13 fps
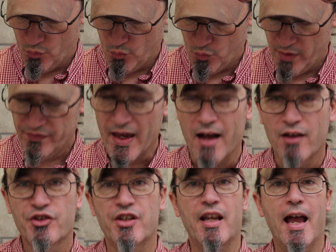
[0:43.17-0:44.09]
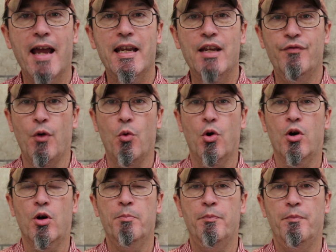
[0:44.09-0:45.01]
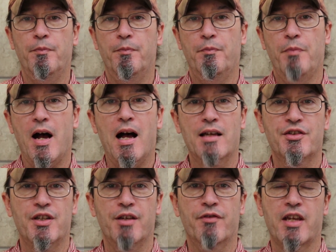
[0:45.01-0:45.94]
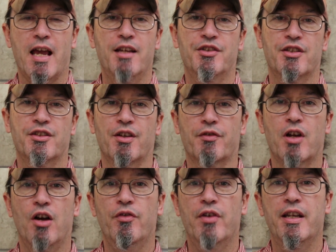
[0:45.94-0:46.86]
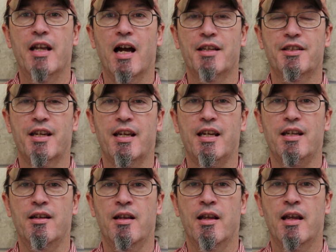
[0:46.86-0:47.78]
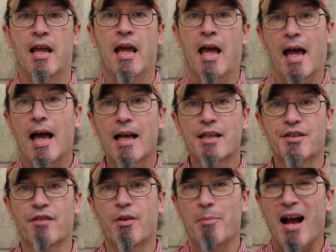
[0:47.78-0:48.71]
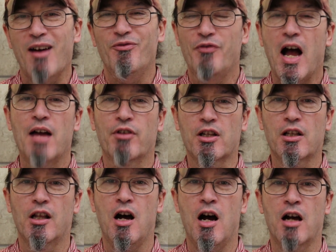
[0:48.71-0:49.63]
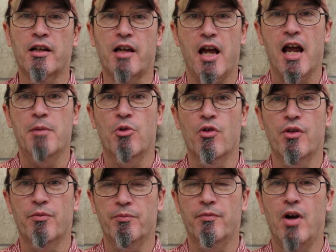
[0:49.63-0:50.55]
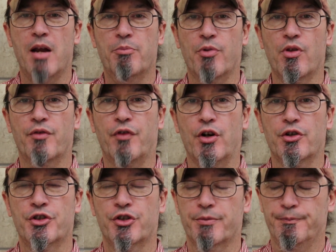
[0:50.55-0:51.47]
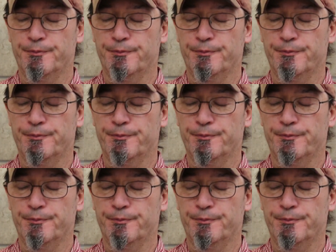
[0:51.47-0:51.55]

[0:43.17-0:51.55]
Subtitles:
1,084 positive cases of COVID-19 as of about 5 o'clock April the 1st.